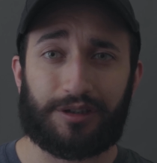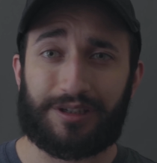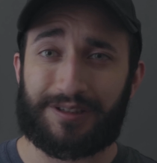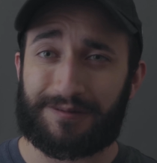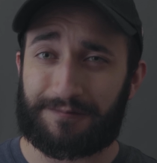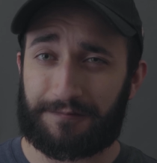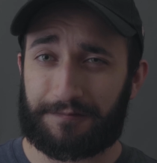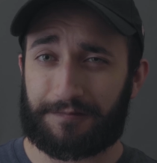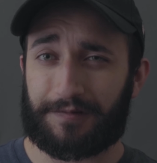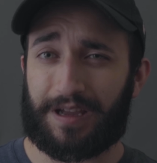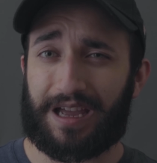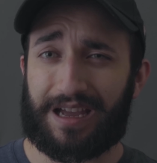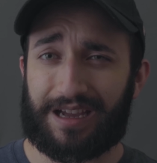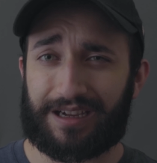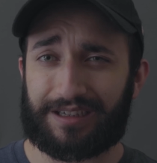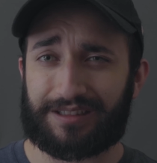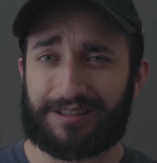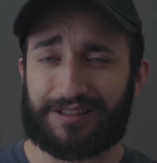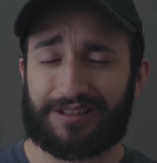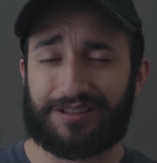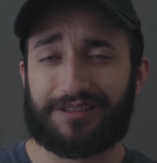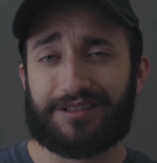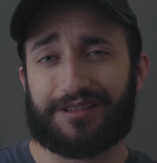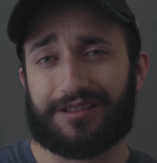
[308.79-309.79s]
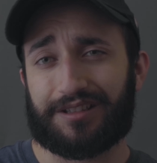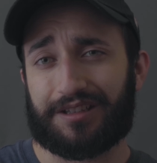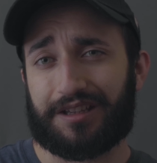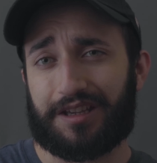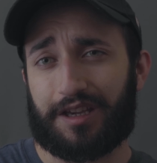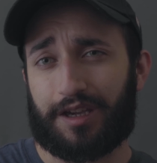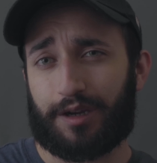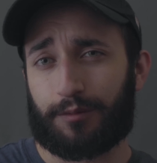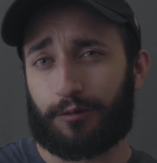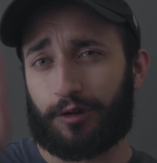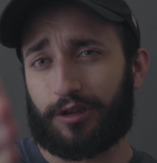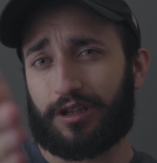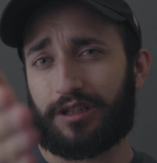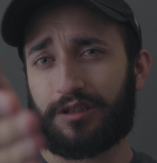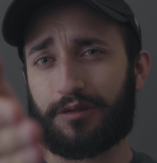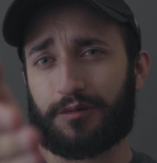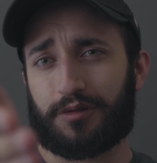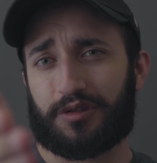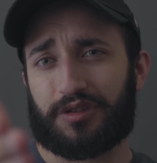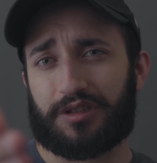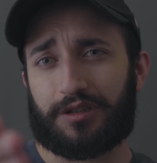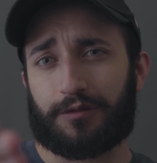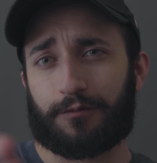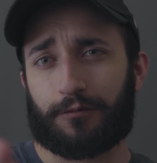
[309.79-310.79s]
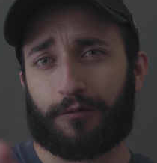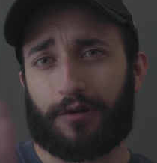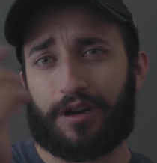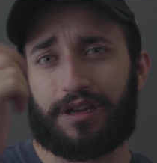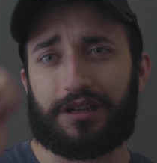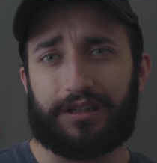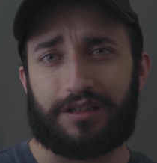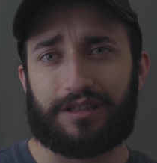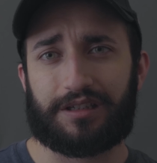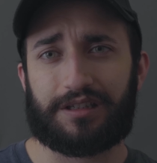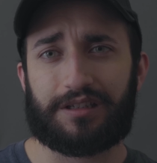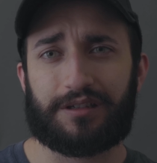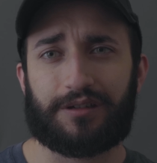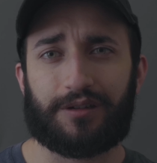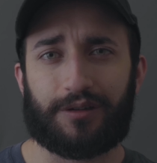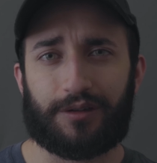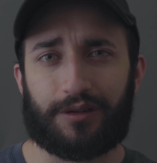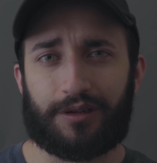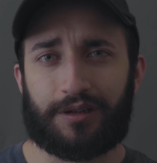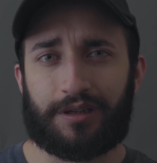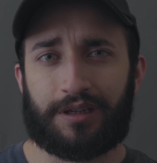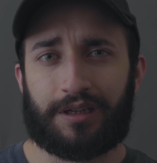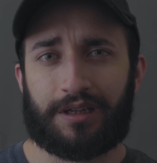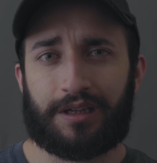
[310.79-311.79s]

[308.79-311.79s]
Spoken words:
In fact, the camera that you see right here